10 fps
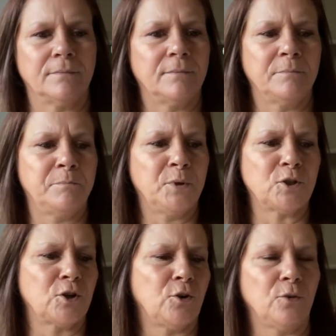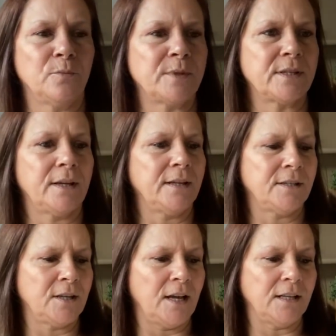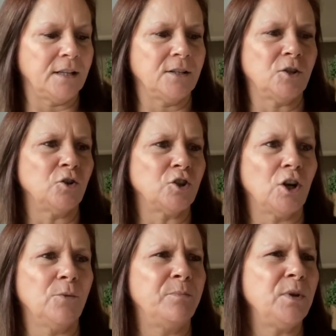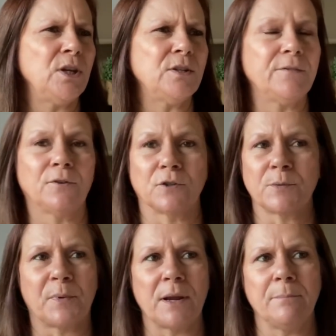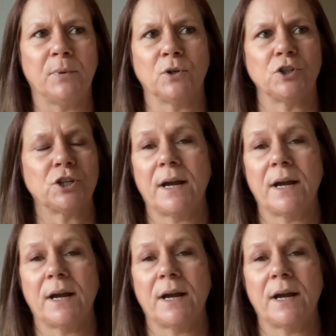buttercups. It's such a beautiful spring bunch.